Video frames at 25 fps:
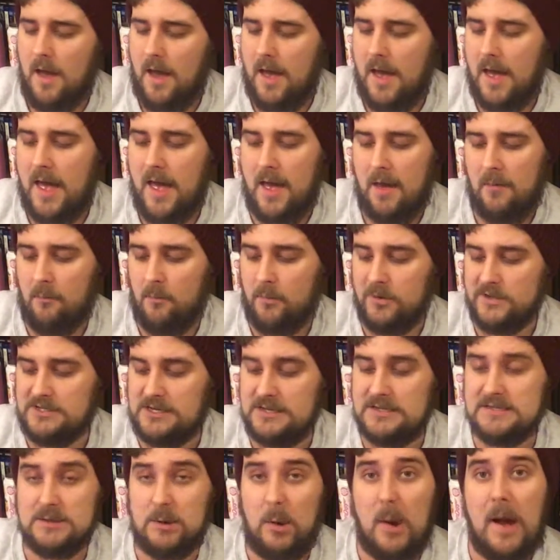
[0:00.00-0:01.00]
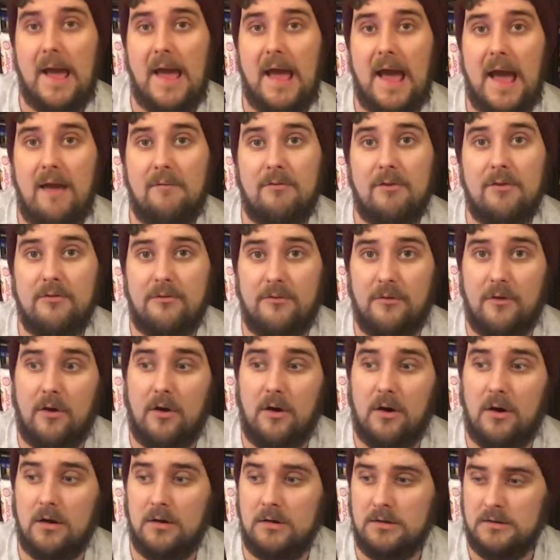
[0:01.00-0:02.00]
um, which is quite heavy
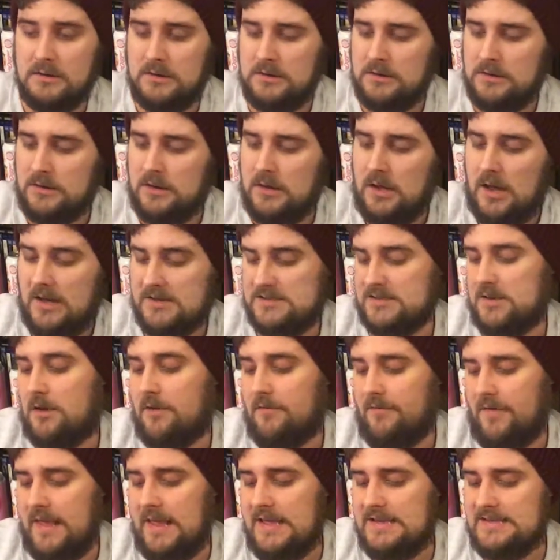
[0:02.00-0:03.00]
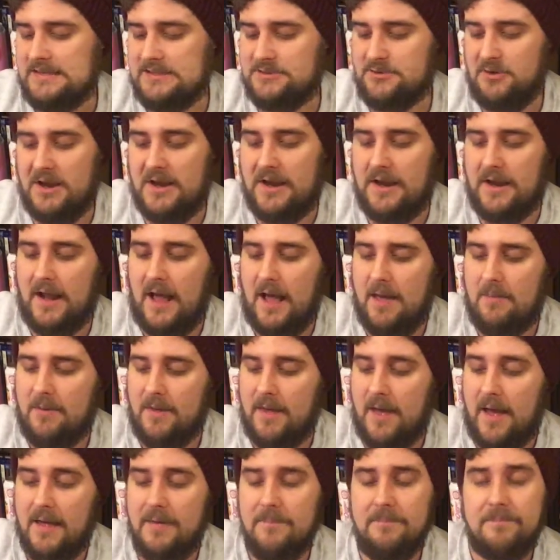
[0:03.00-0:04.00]
for a sort of easy drinking
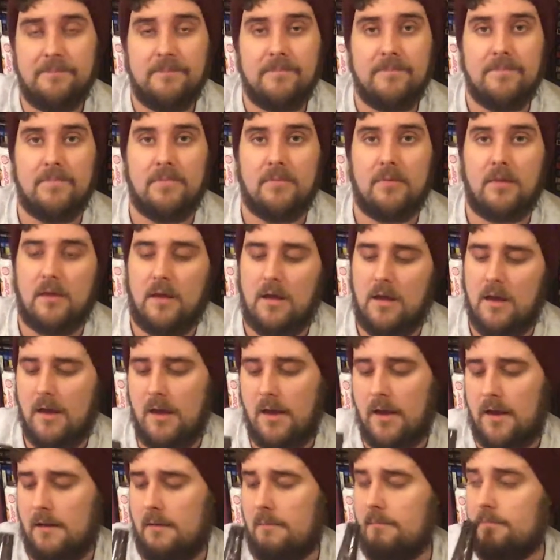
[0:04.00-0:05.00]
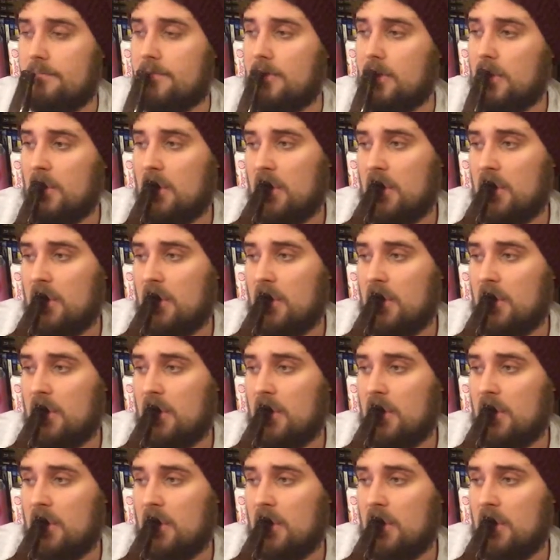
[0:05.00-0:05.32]
IPA. Um,